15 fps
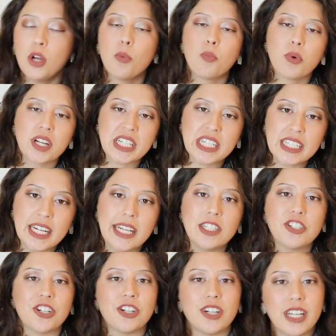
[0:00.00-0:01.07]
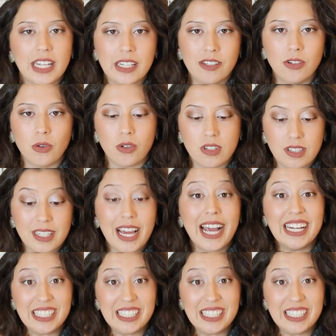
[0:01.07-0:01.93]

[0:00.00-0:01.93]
bringing nature indoors. I